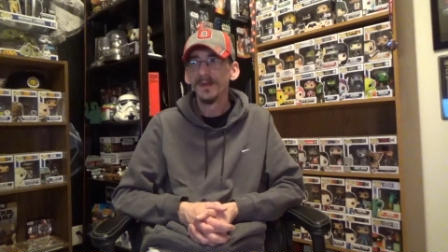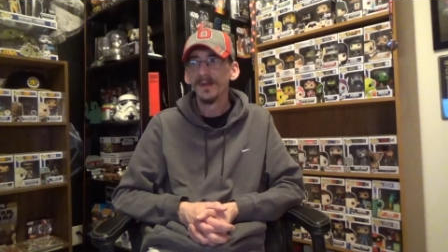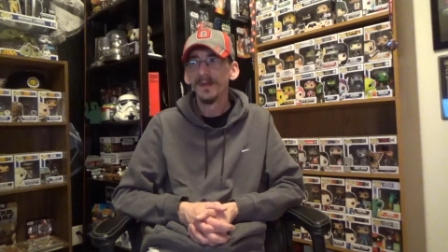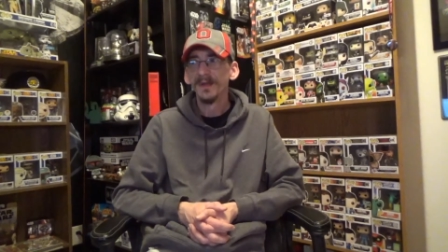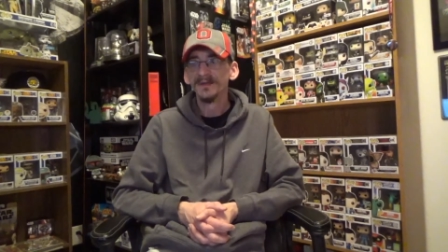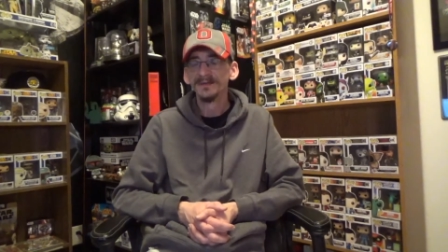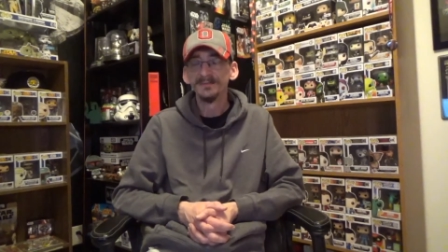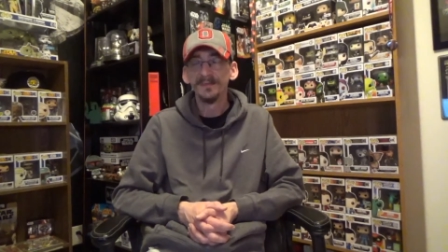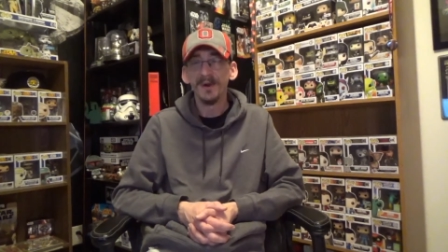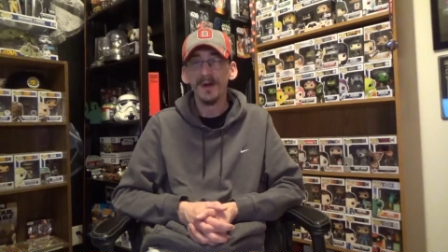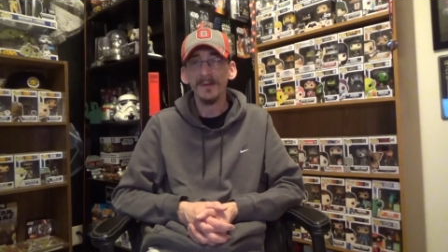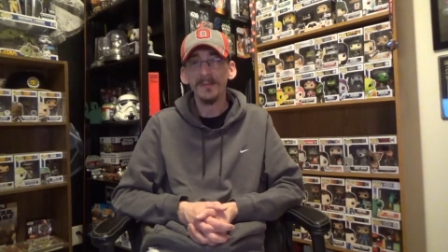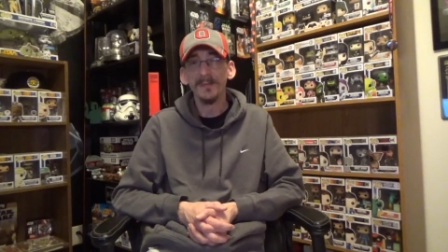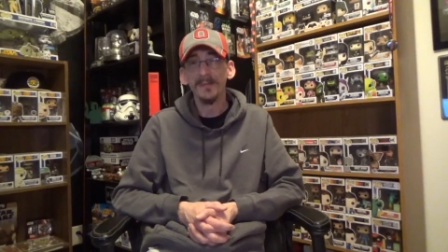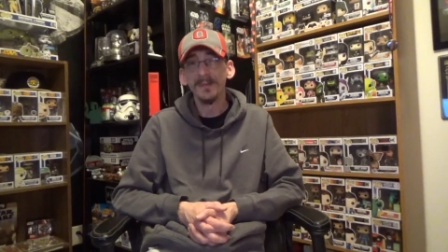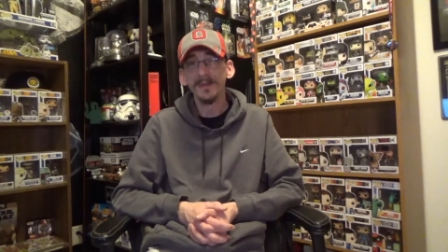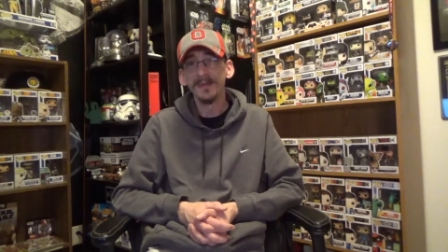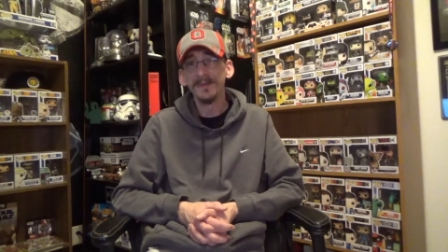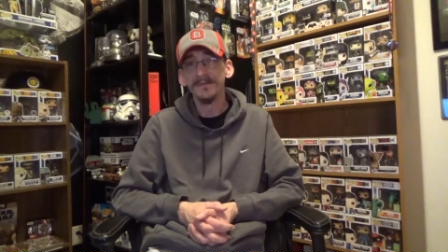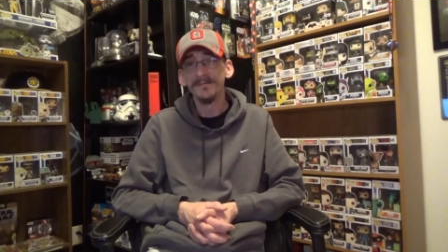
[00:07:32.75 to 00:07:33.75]
is
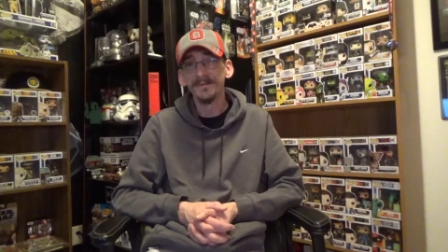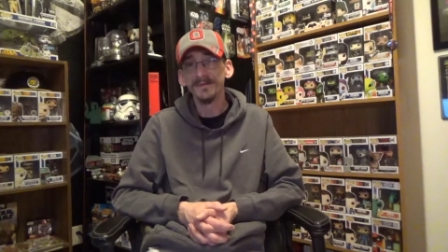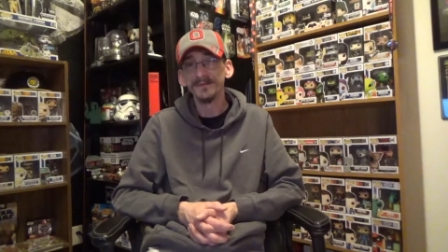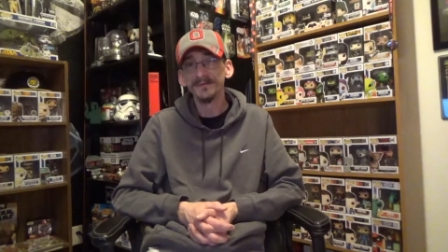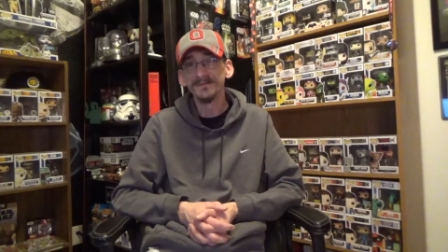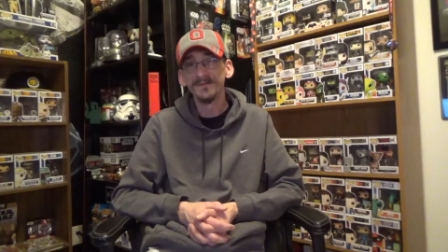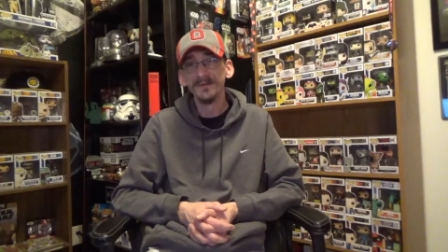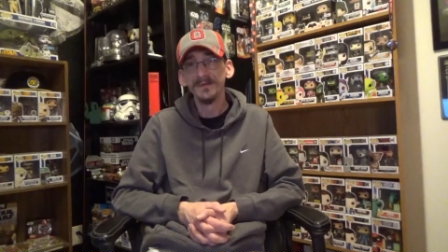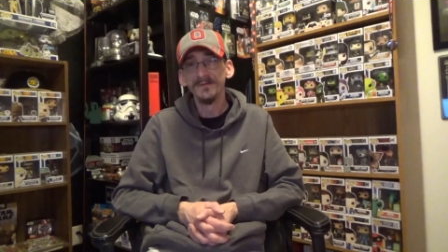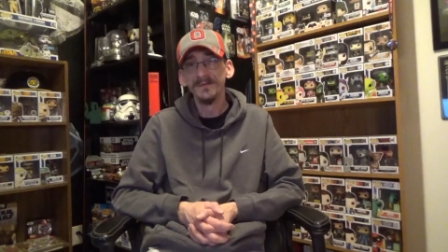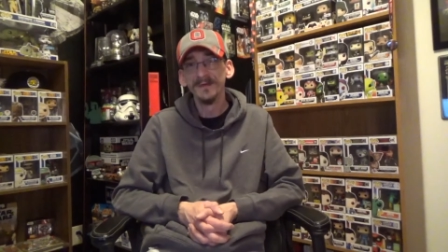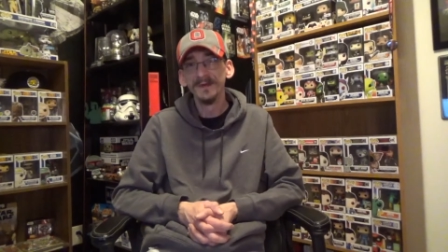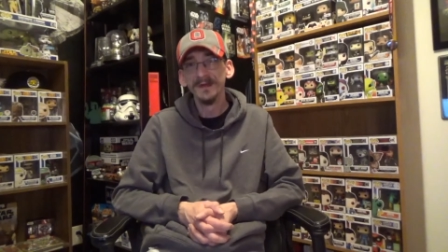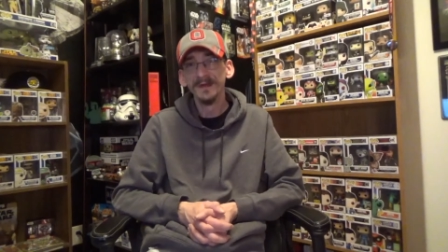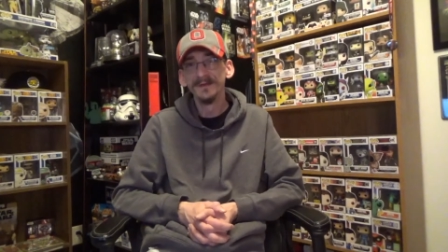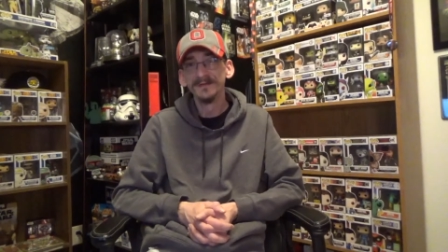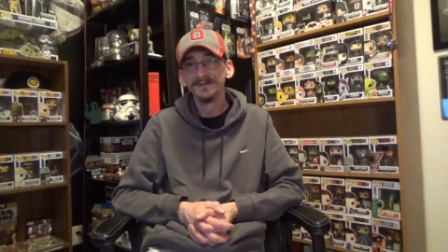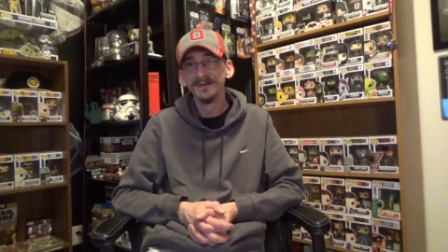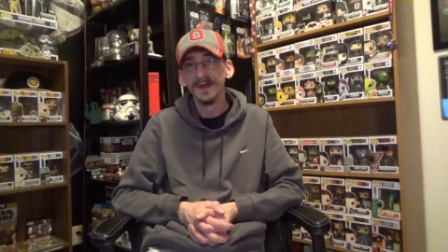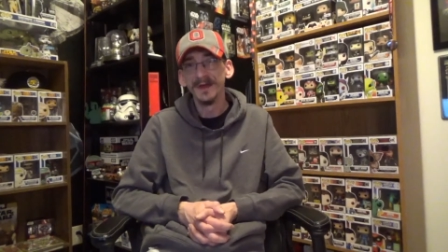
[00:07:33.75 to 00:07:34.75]
probably the first few
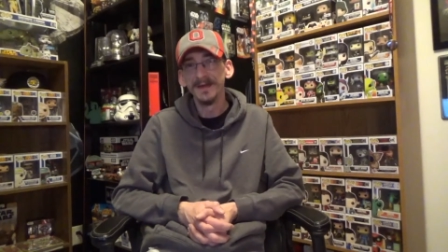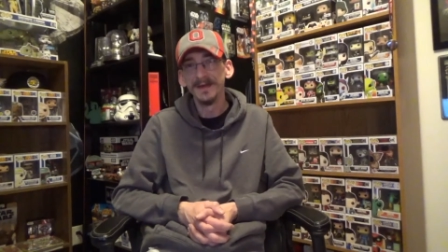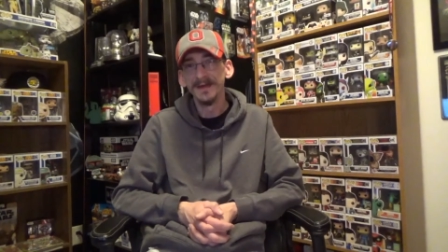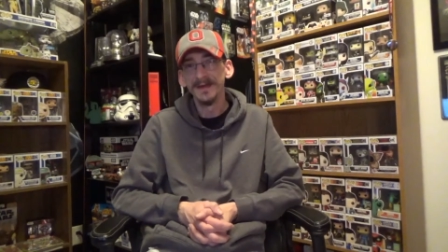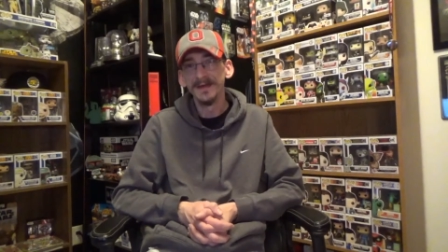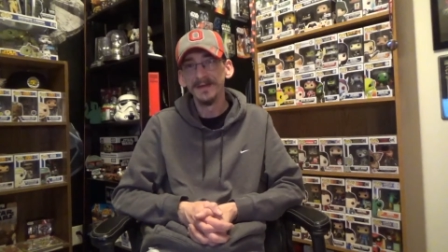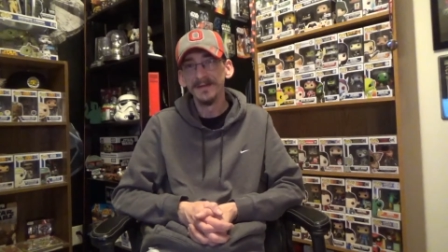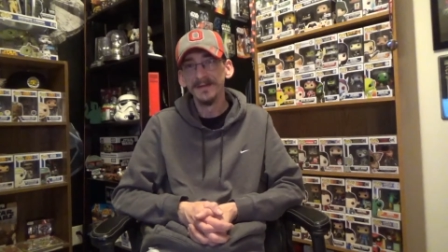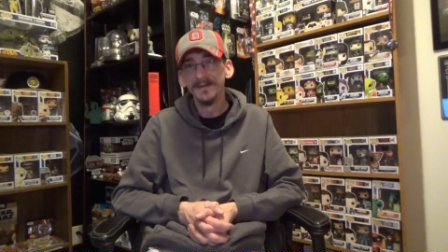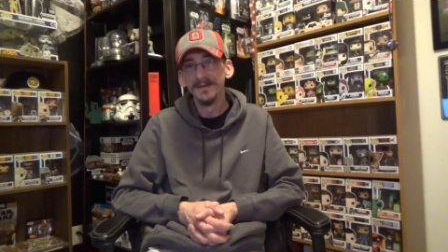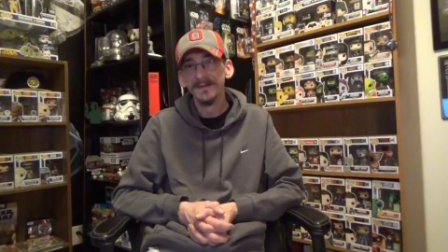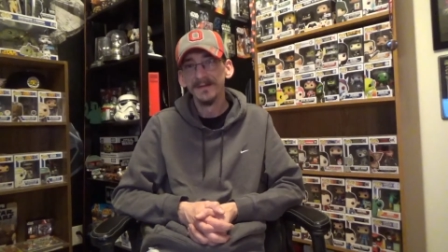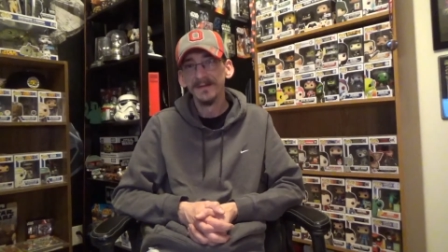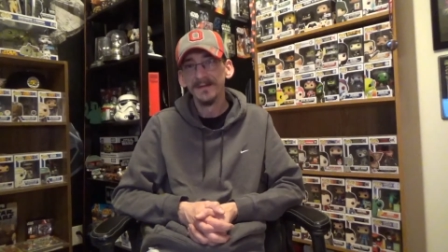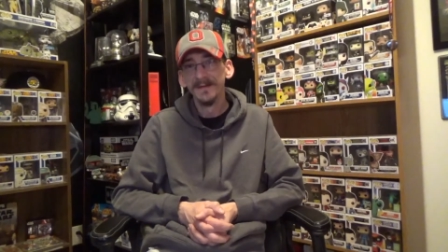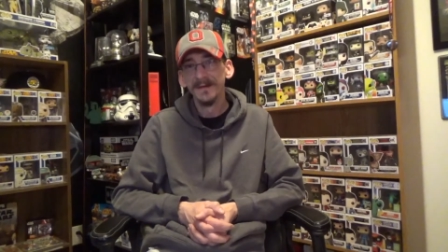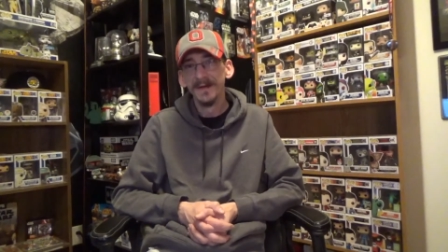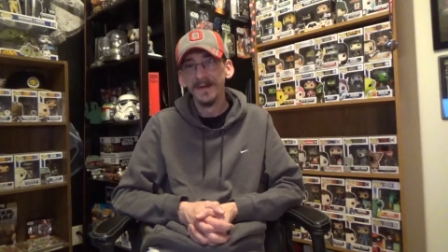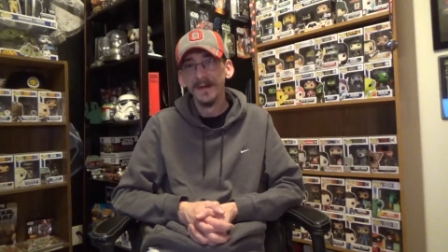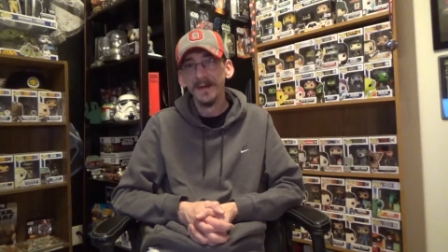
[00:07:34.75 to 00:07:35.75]
videos I did
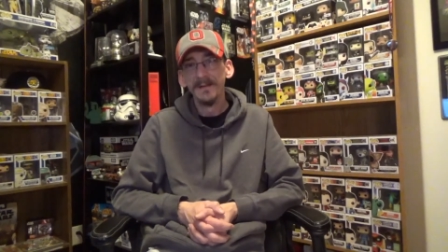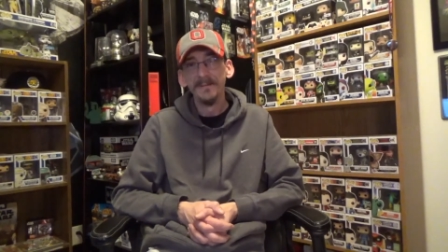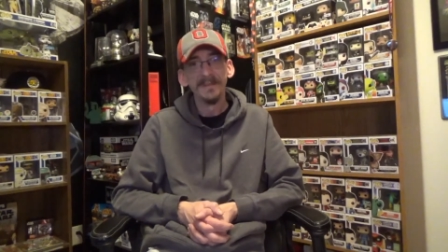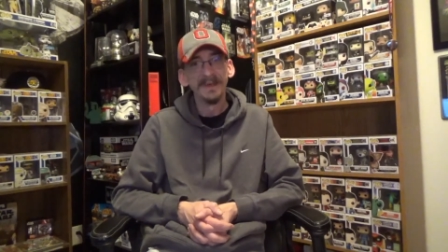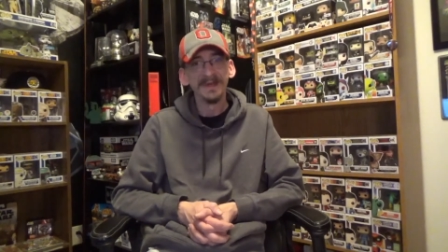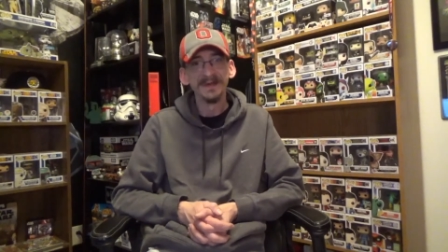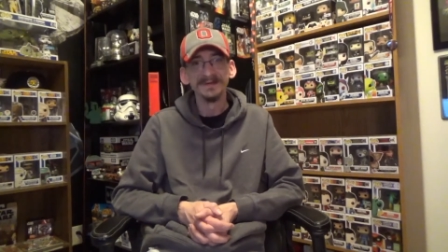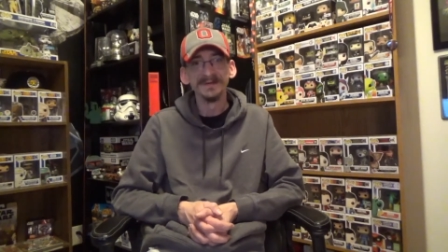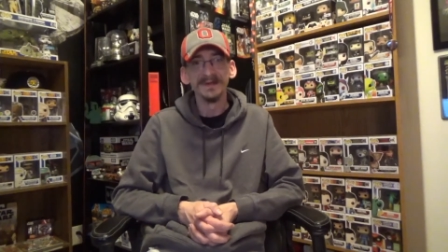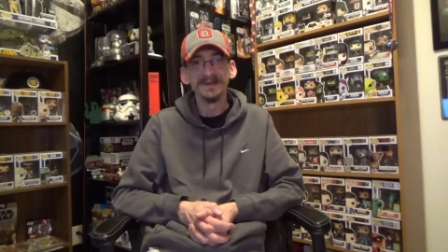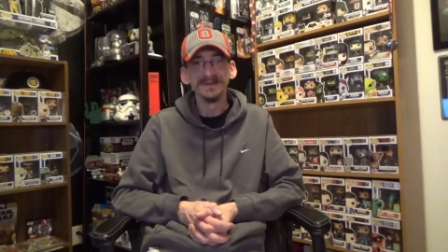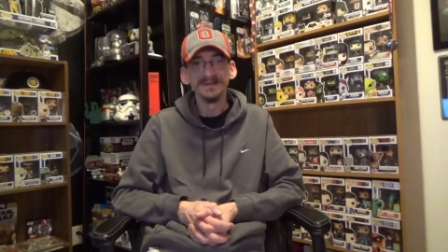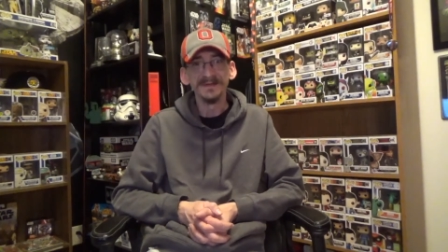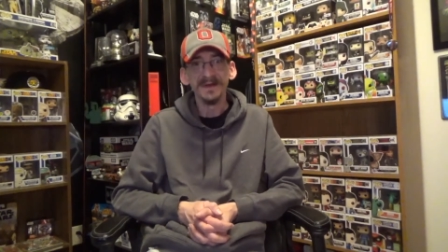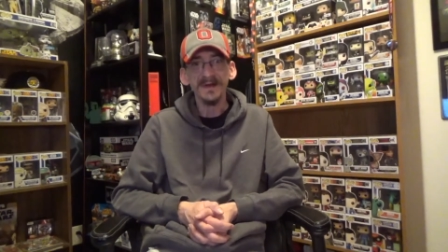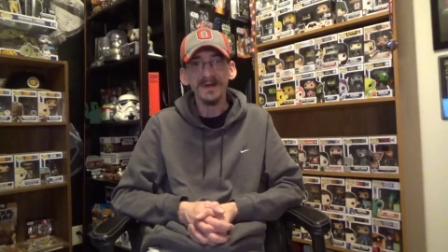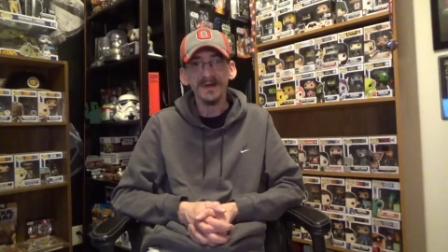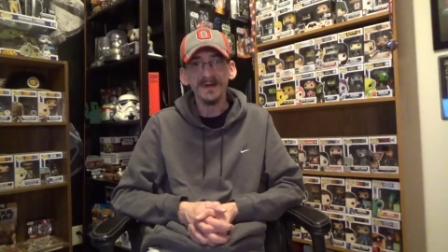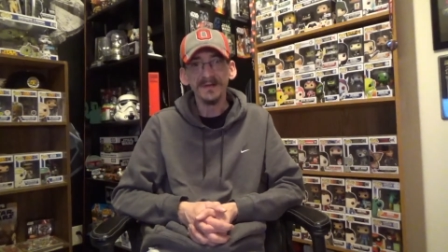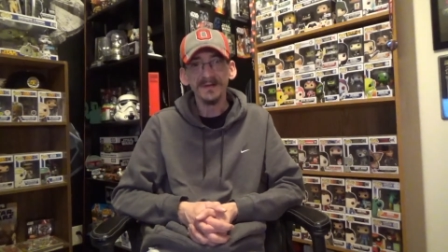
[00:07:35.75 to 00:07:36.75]
because they
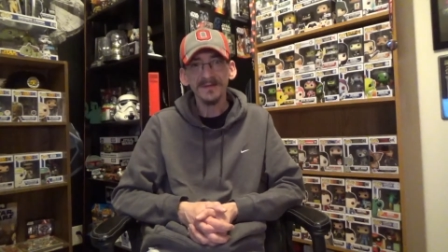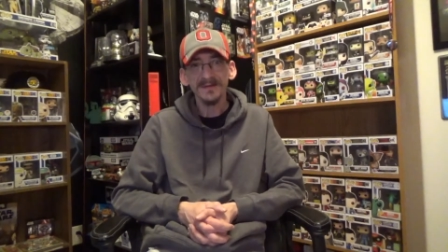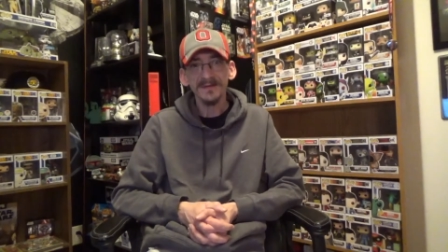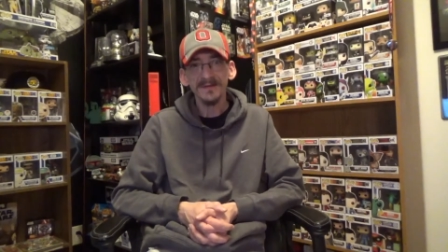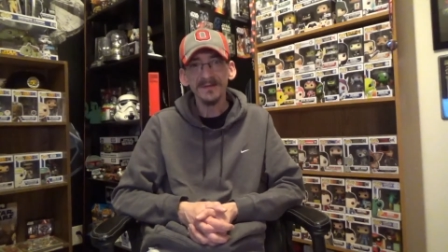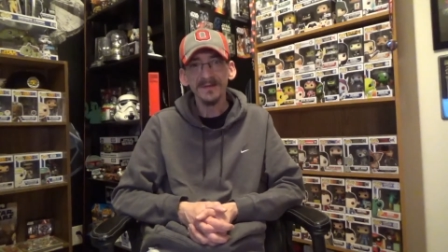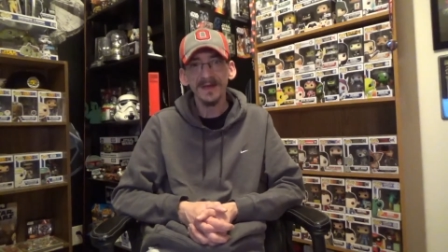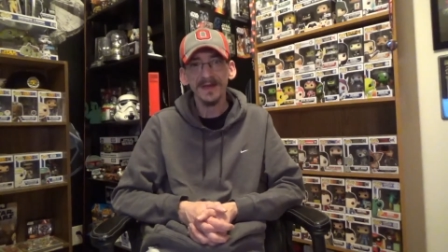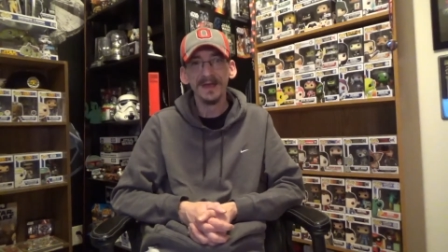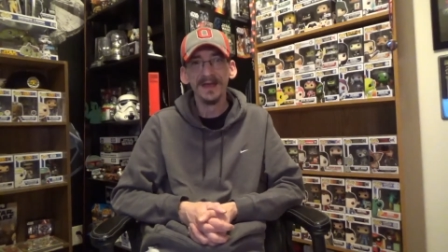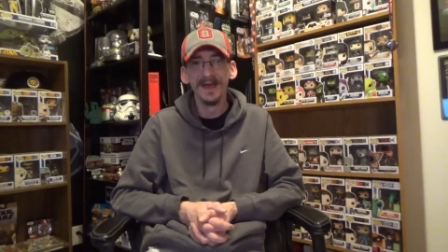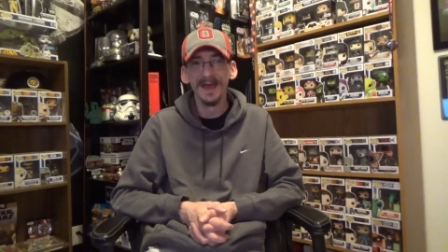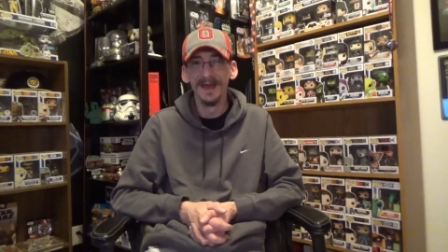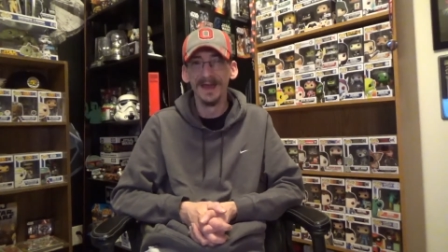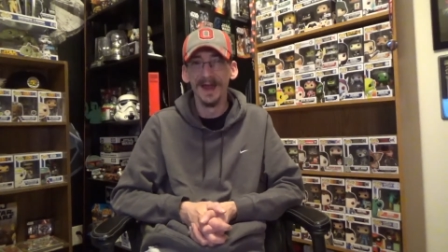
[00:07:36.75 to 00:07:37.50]
suck and